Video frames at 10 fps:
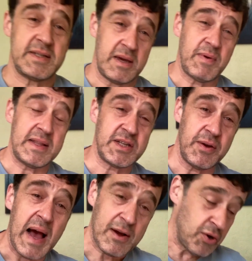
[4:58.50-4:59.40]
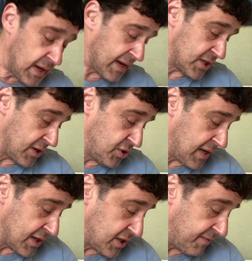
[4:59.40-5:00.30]
that he went to. I should
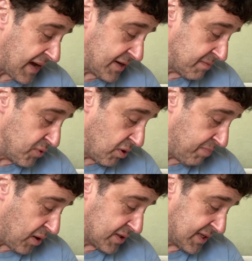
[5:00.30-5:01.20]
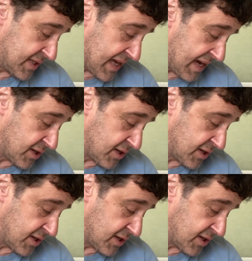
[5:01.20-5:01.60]
actually have added more boxes there,